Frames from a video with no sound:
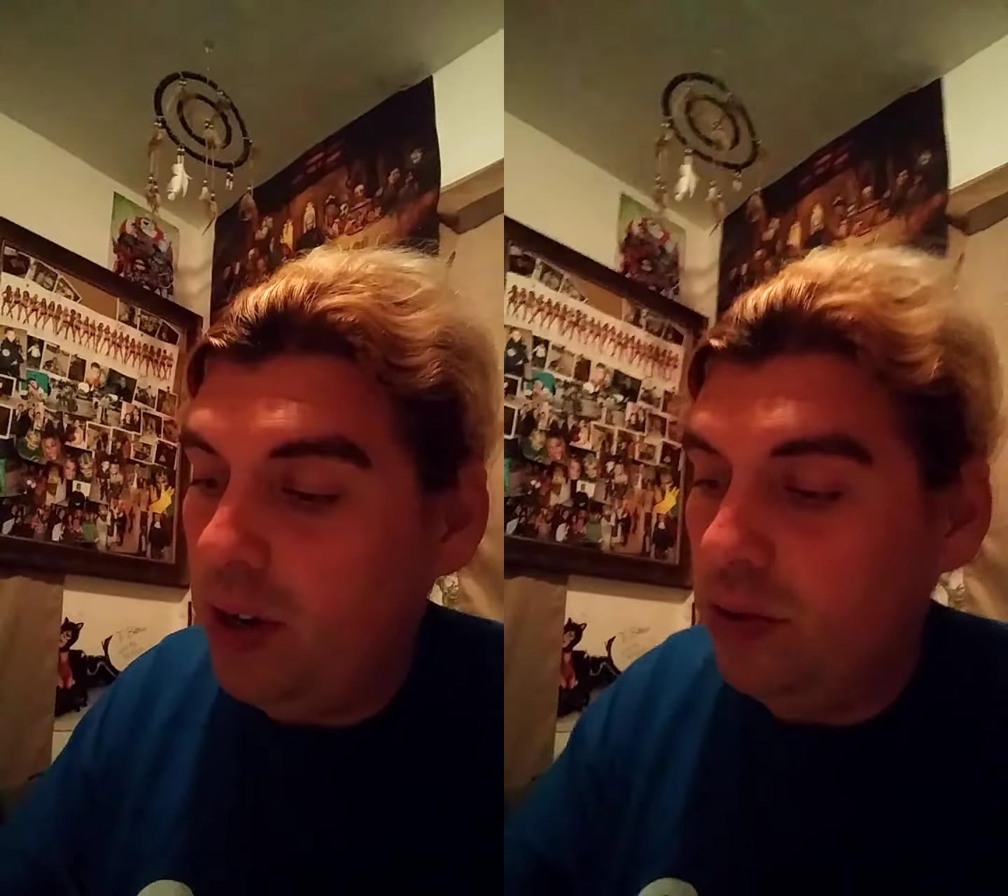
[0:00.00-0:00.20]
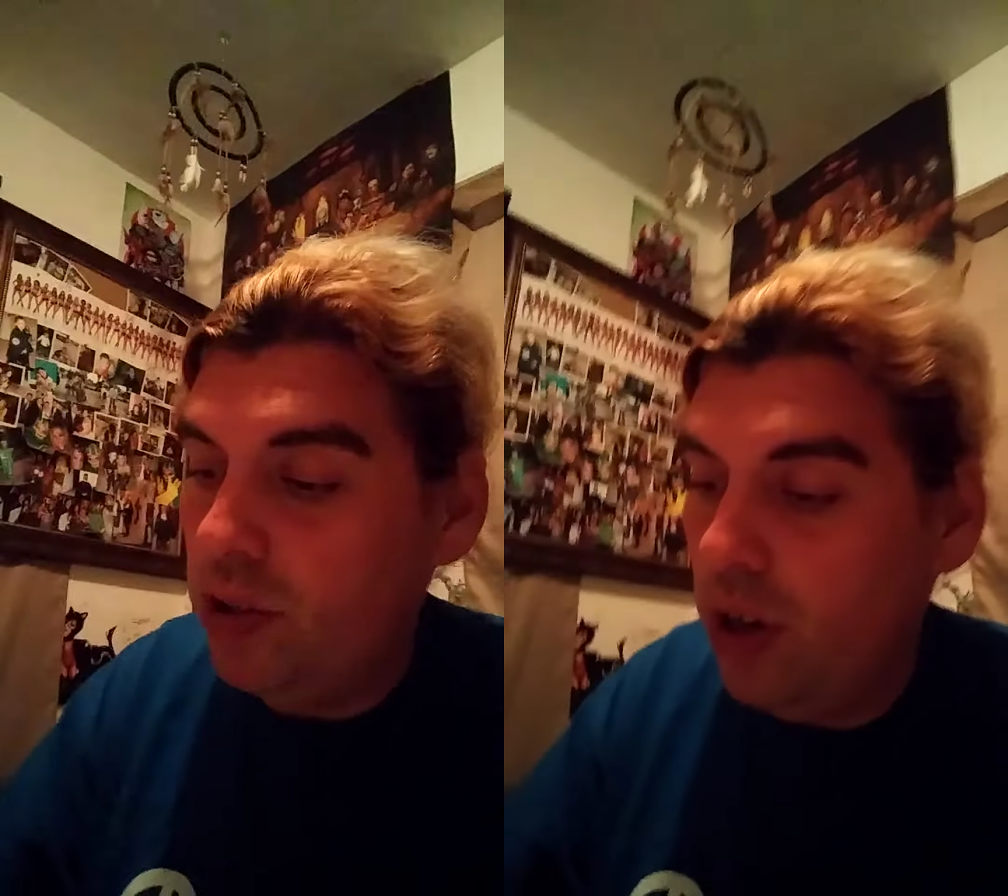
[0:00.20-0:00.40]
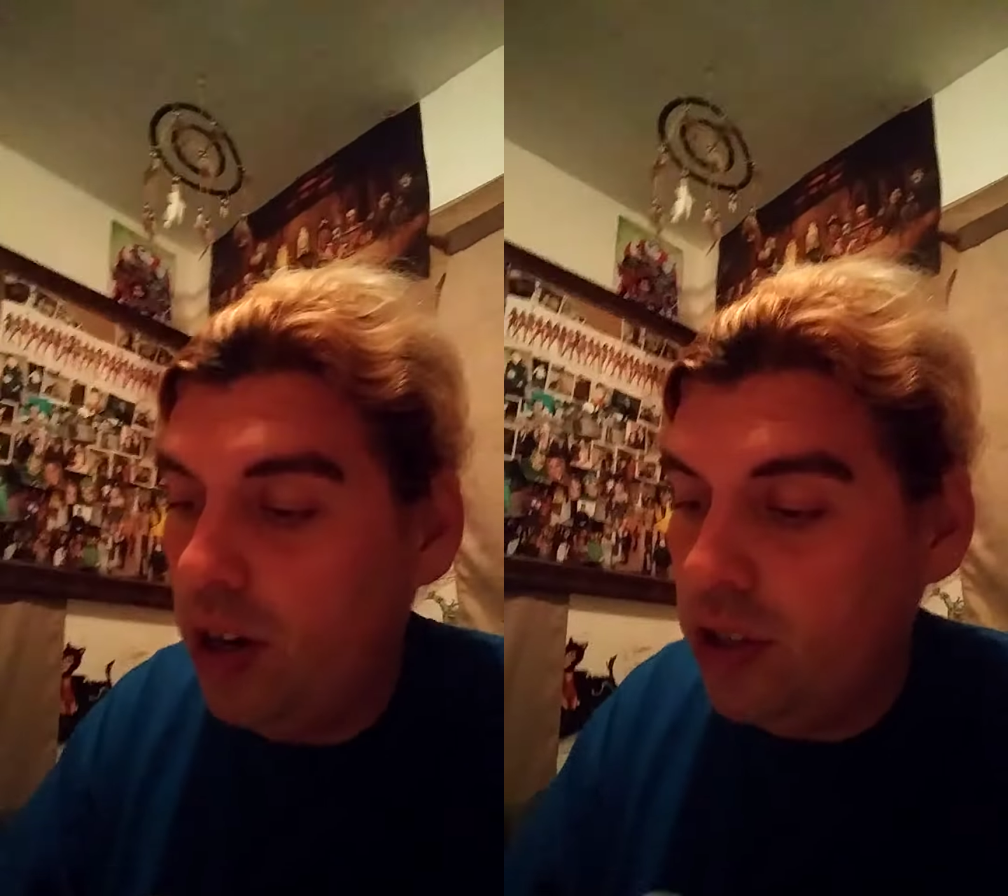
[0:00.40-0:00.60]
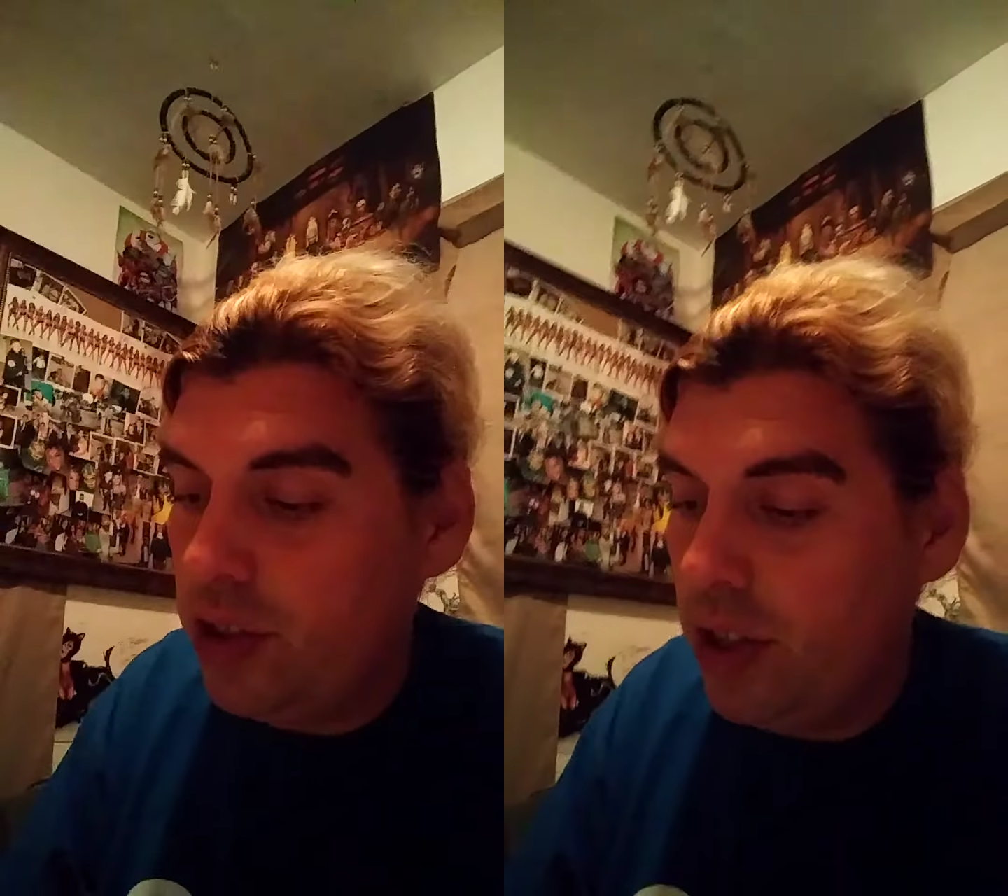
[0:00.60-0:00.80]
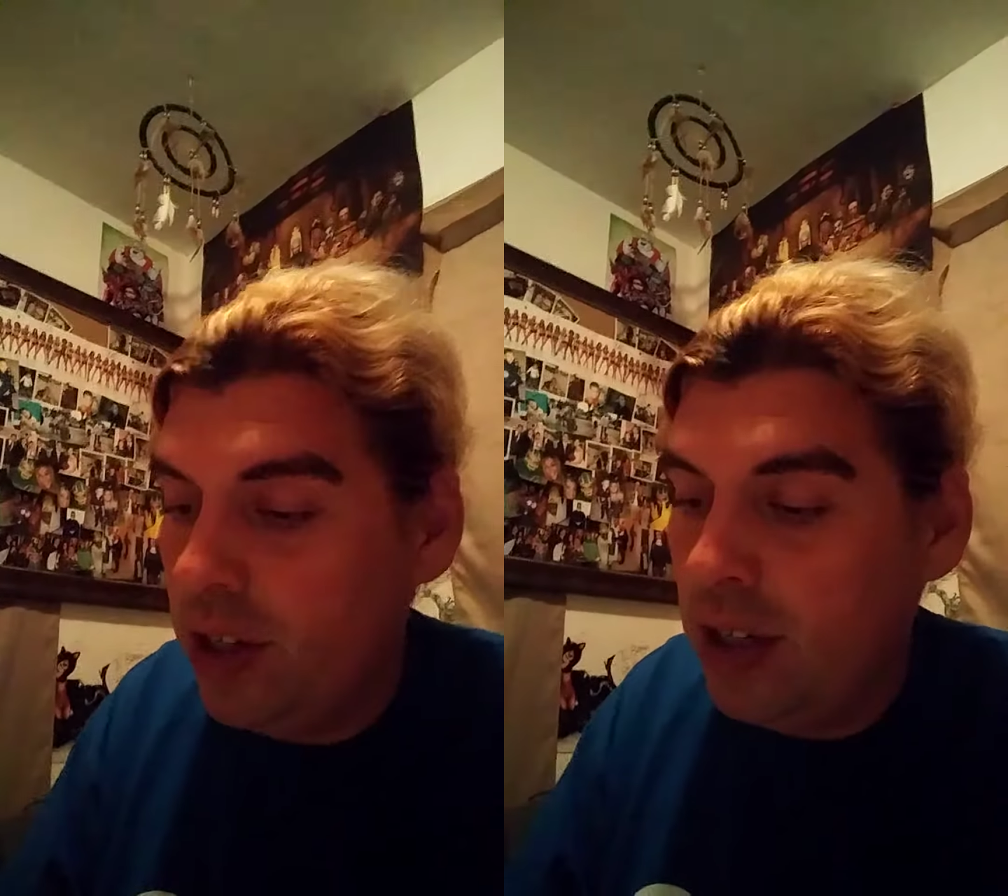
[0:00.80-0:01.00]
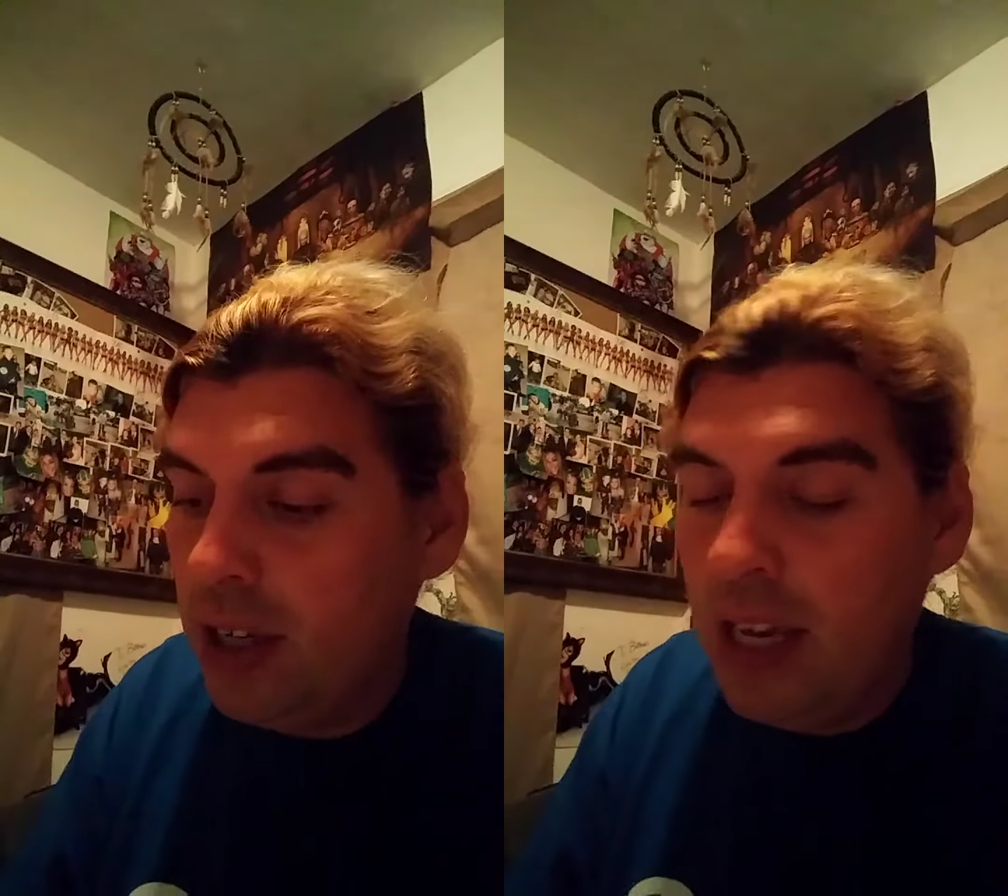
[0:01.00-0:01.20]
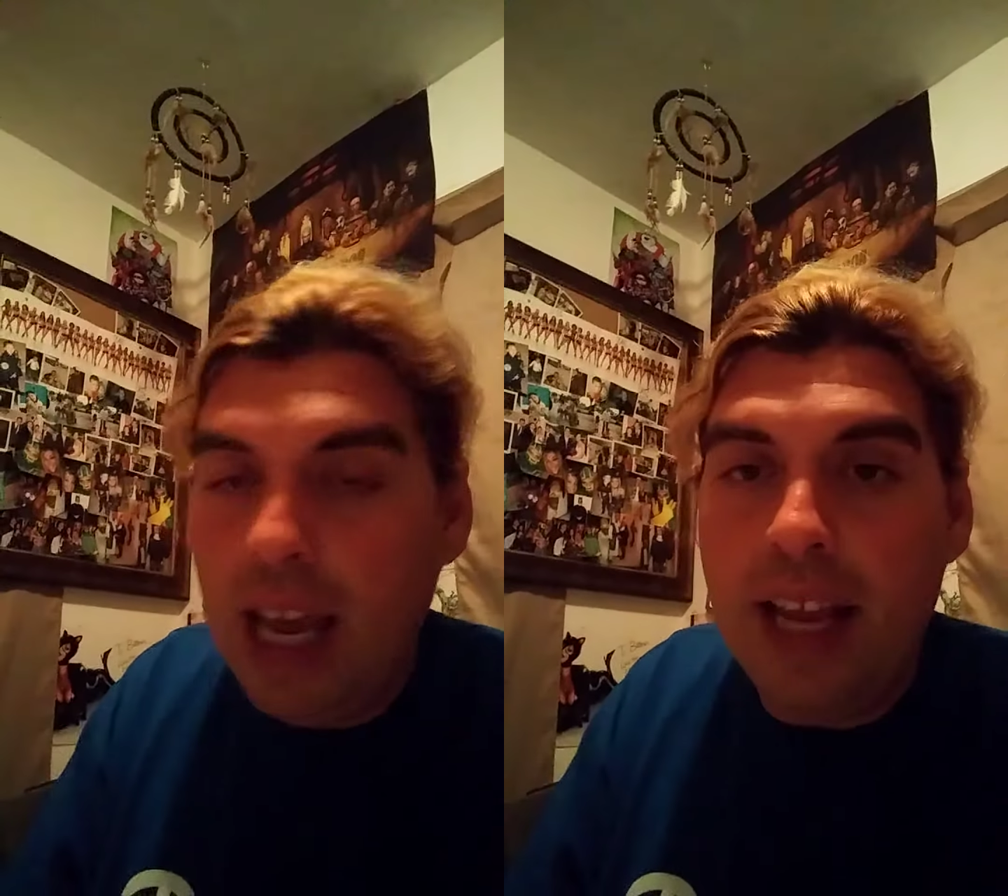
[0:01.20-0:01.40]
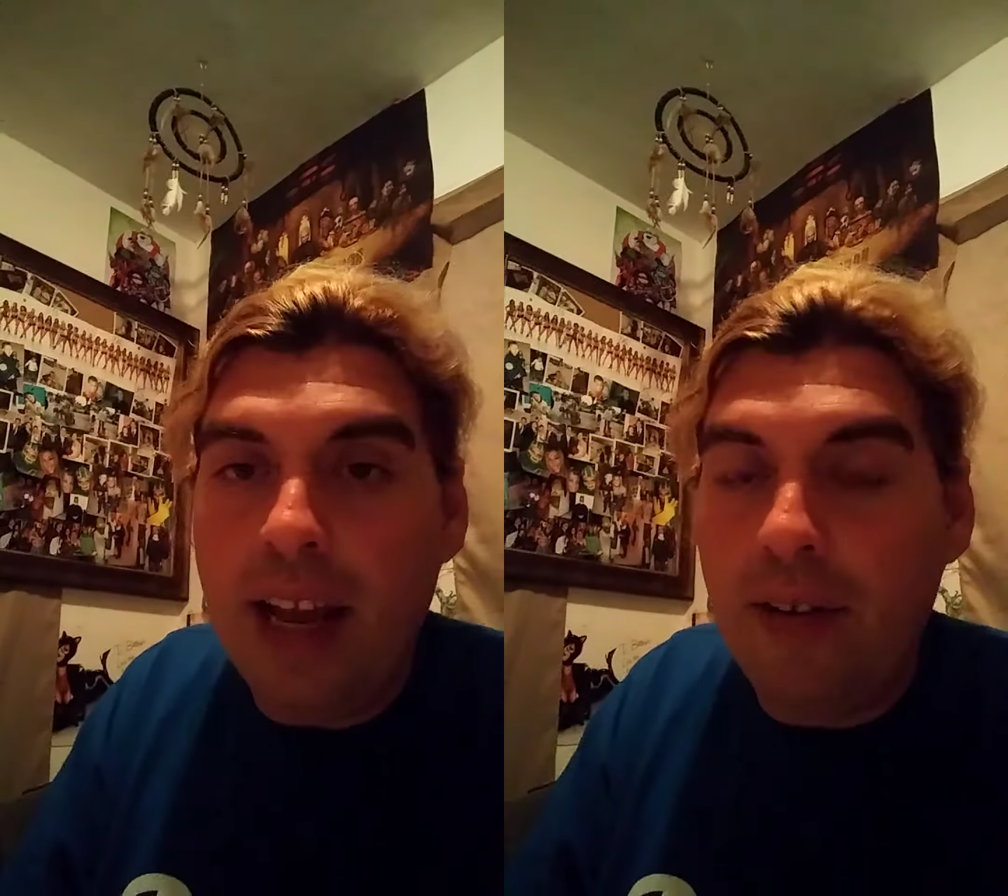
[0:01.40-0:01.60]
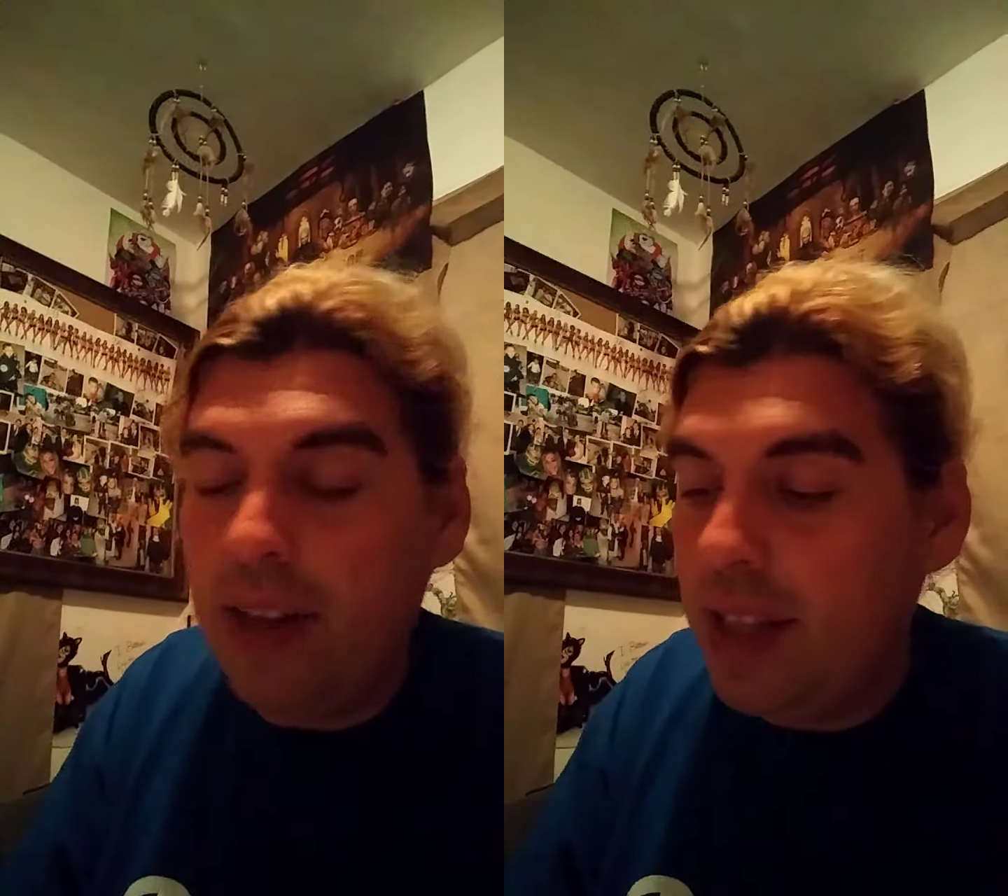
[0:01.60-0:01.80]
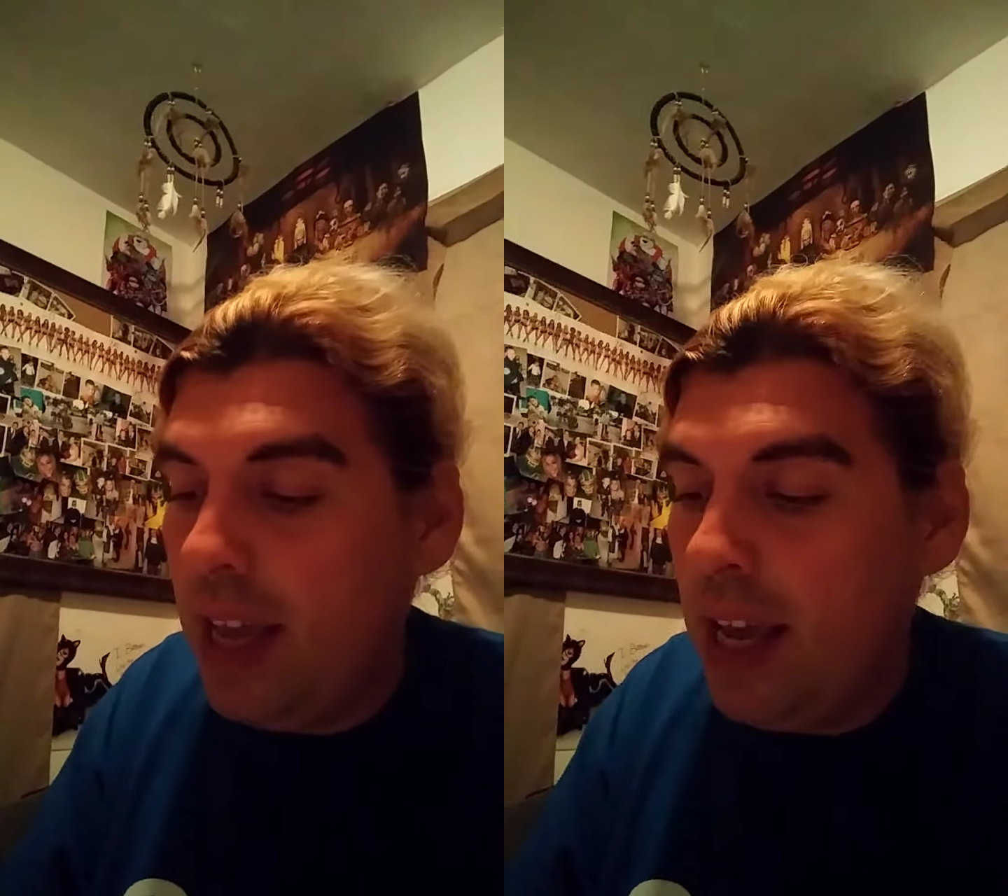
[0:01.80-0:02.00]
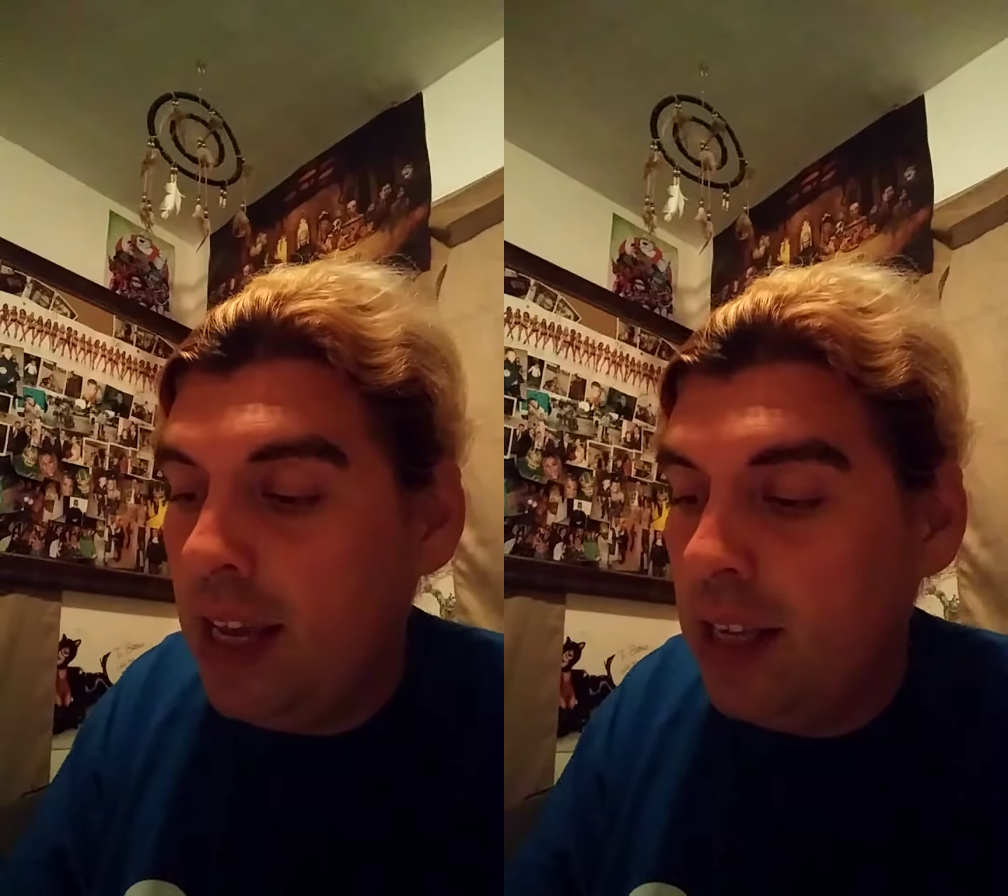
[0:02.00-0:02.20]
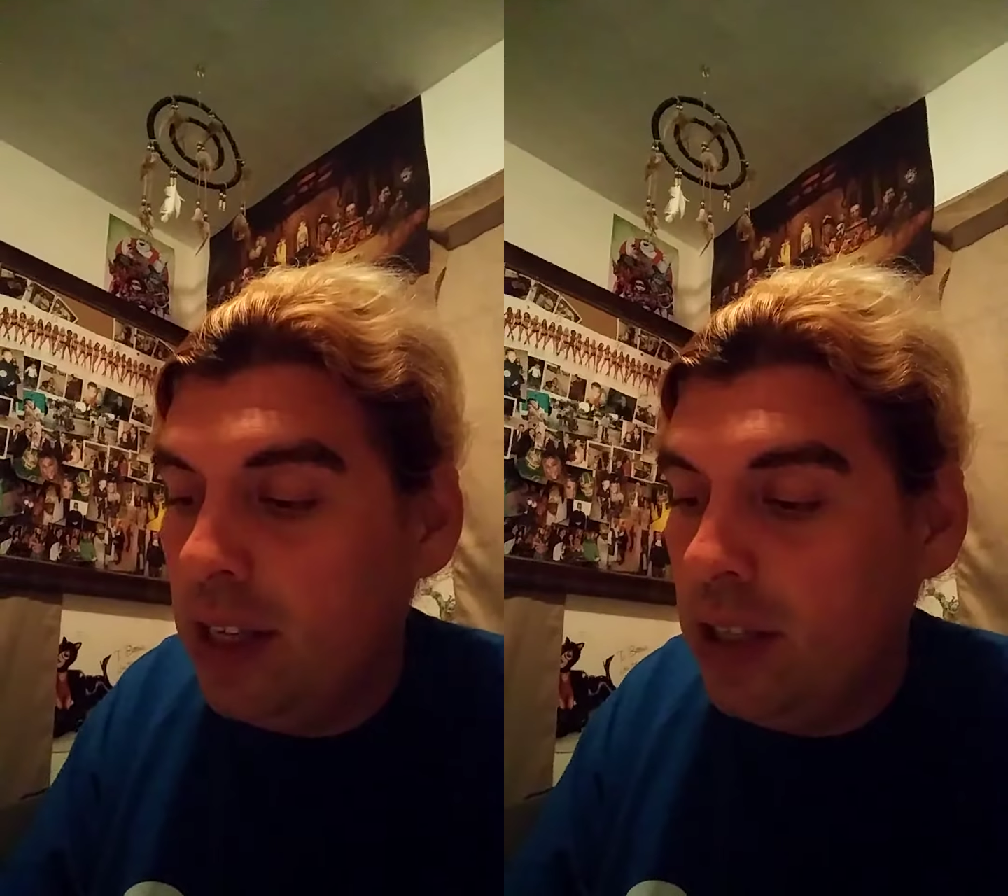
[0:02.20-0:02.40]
own charger and everything.